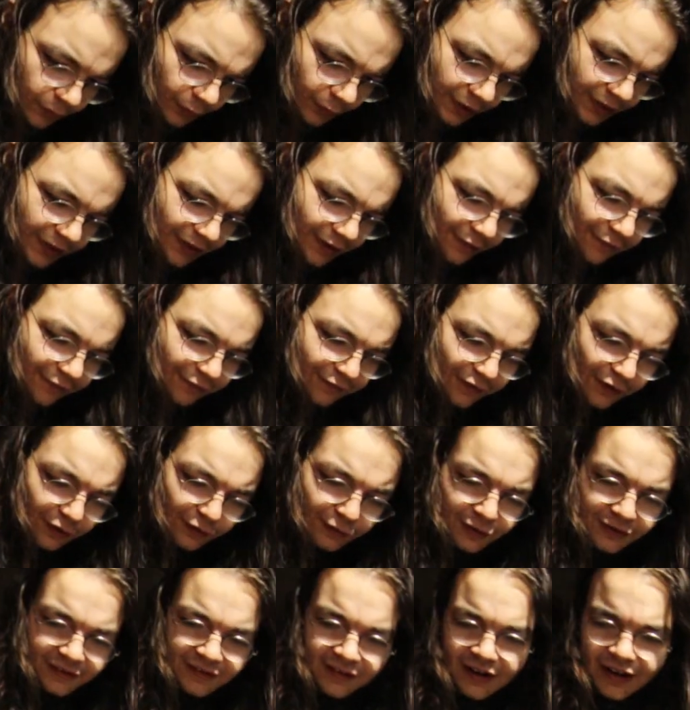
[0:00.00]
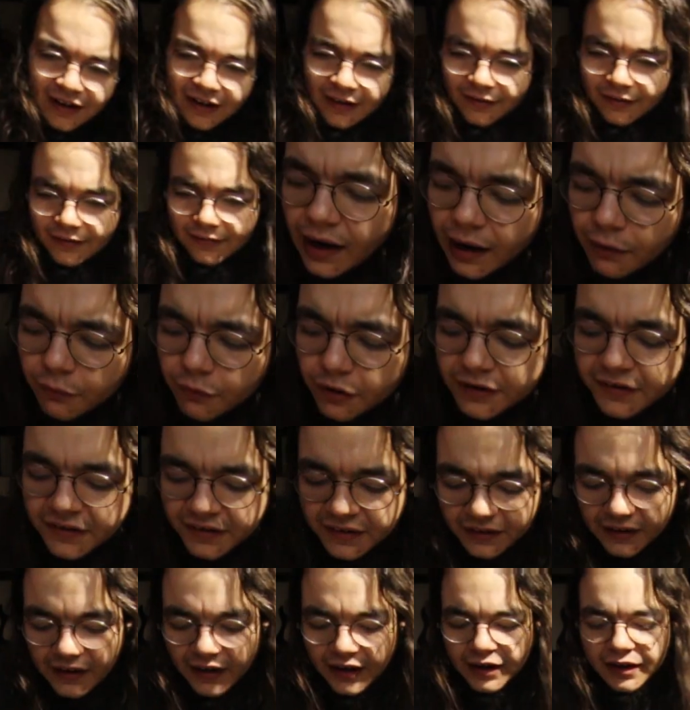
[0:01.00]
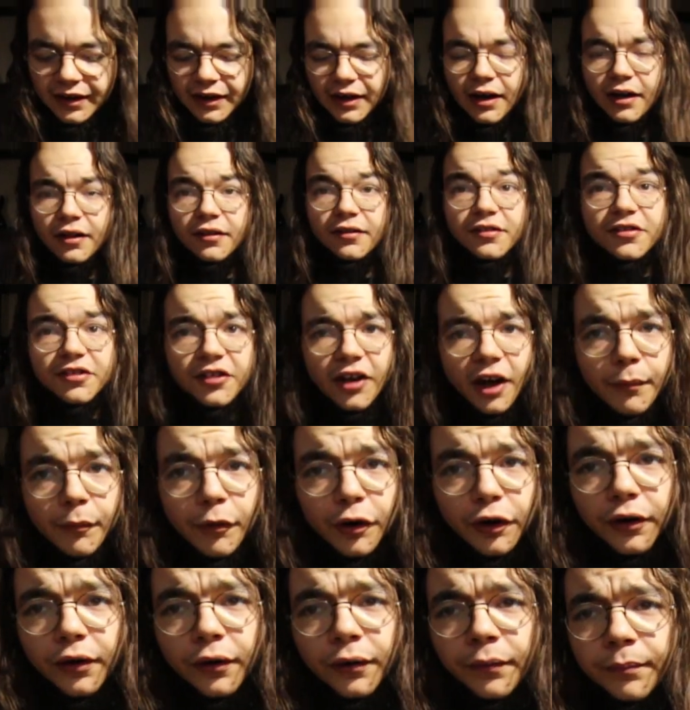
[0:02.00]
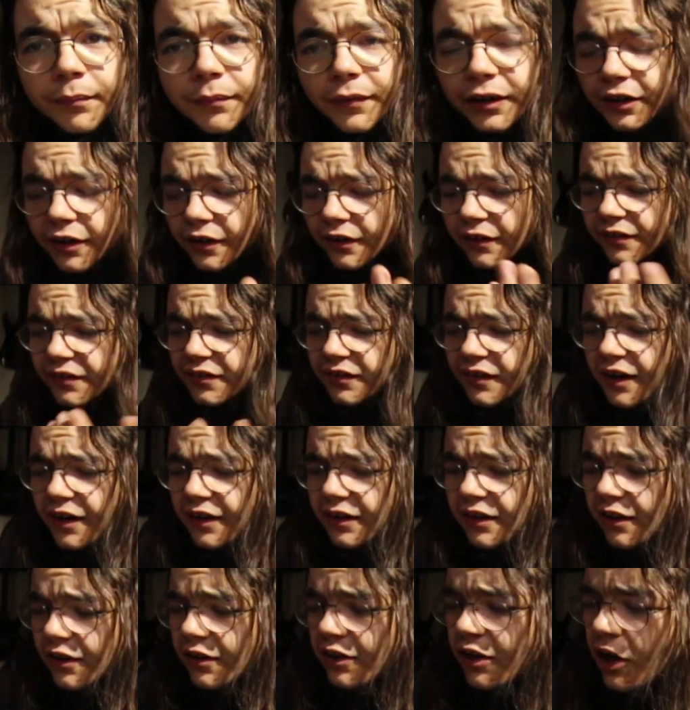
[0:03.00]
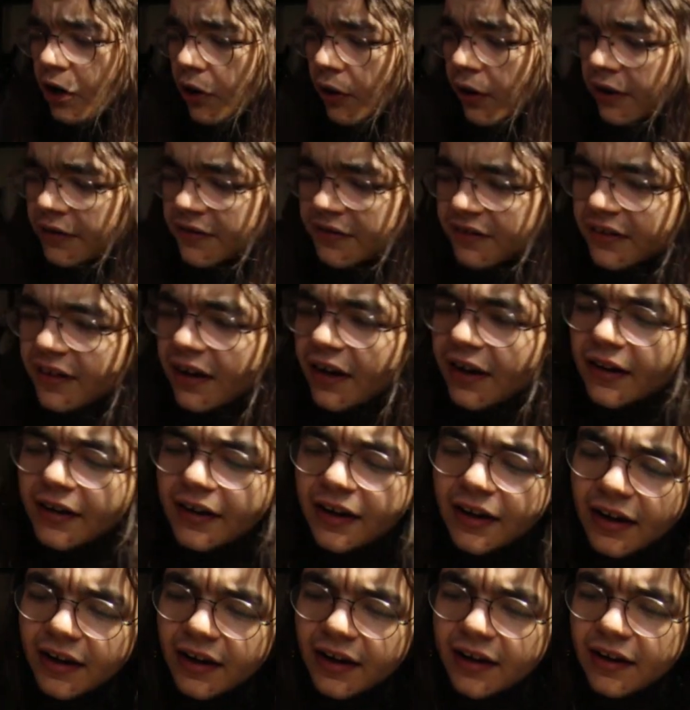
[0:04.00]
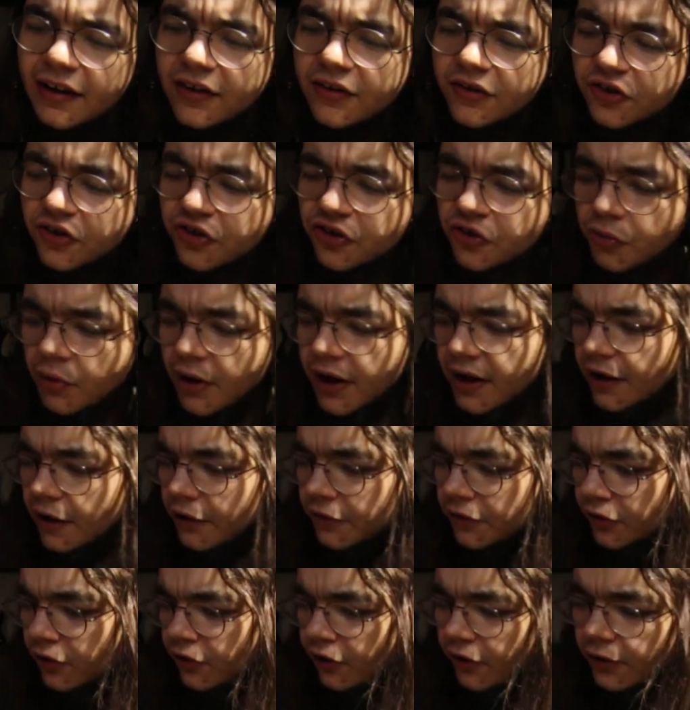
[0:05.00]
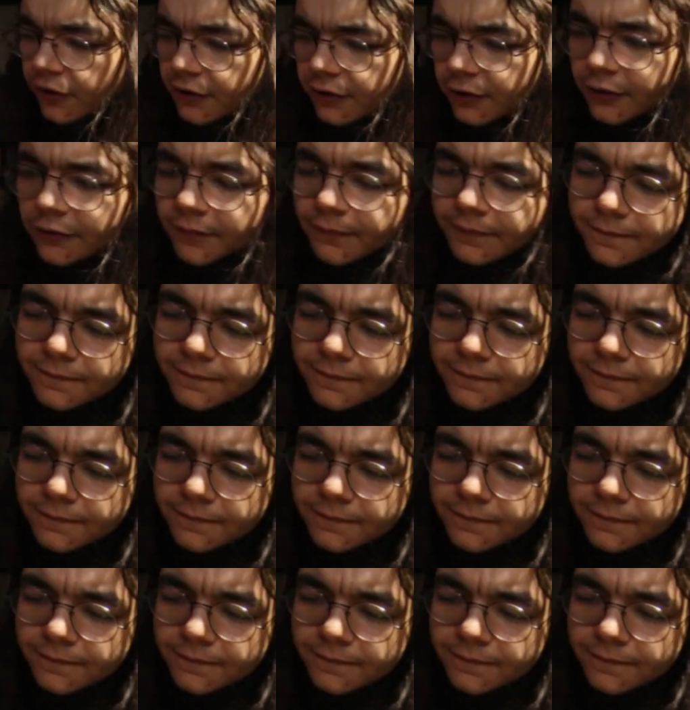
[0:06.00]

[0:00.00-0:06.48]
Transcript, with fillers: What the f was that? I would say summer, because I can go outside and shred outdoor.